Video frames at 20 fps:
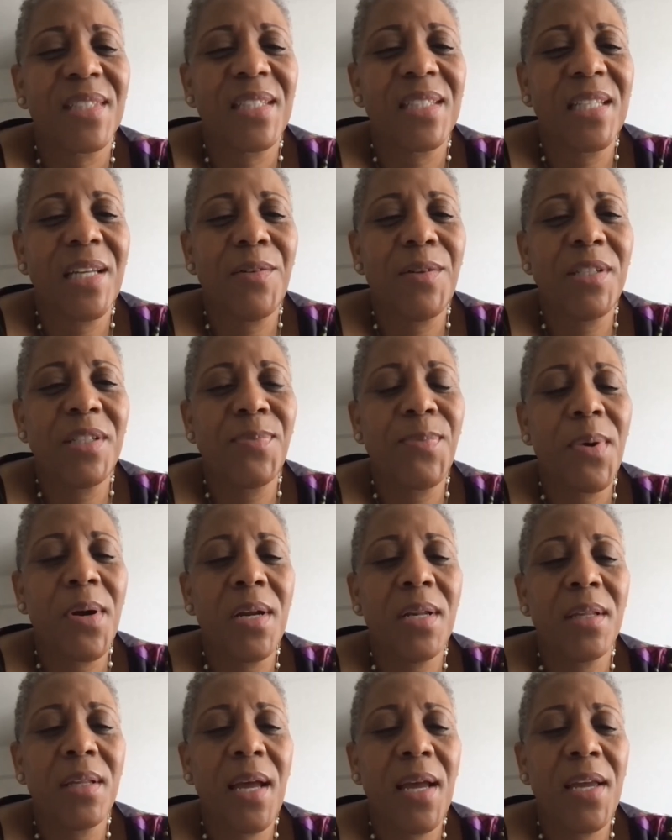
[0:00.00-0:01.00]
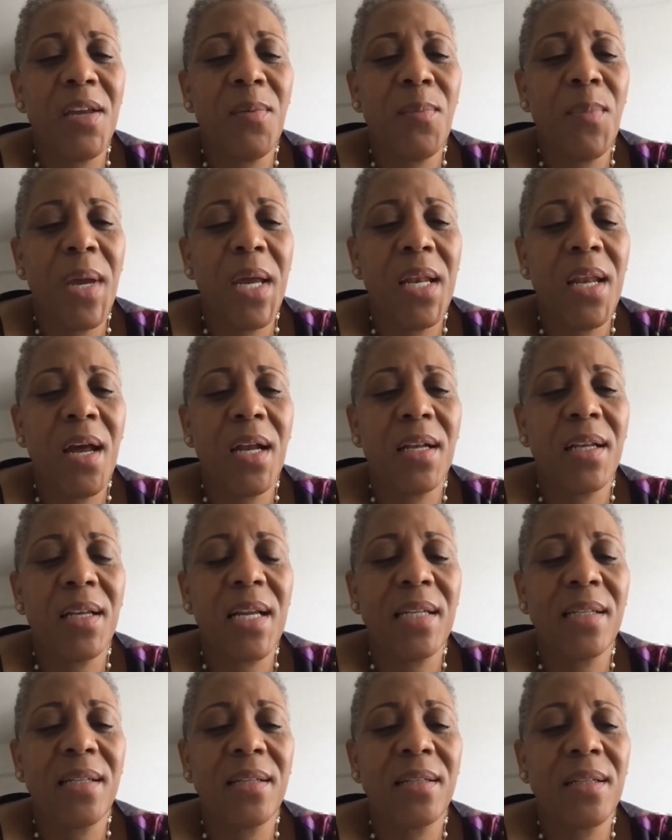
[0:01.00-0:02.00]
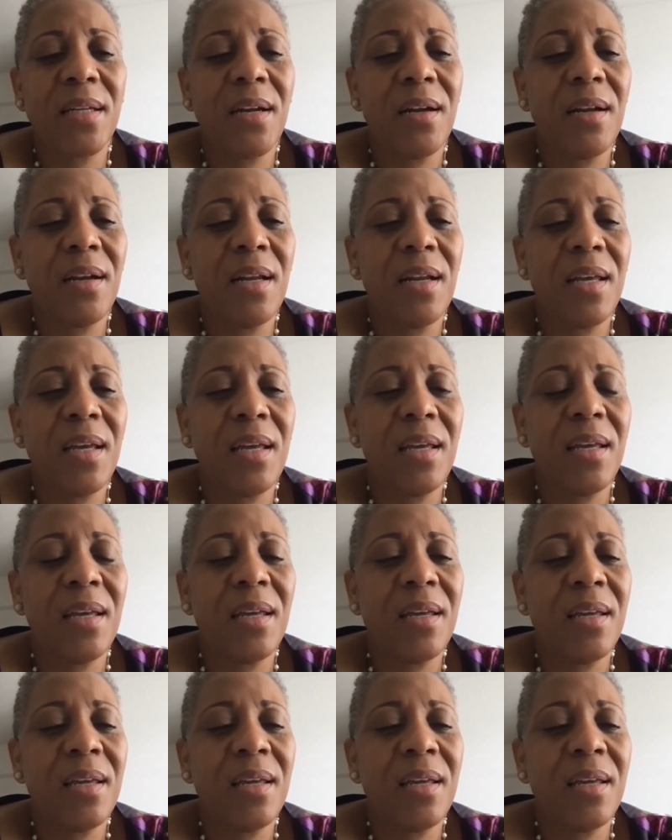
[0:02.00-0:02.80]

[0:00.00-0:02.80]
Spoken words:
And the response that you may not necessarily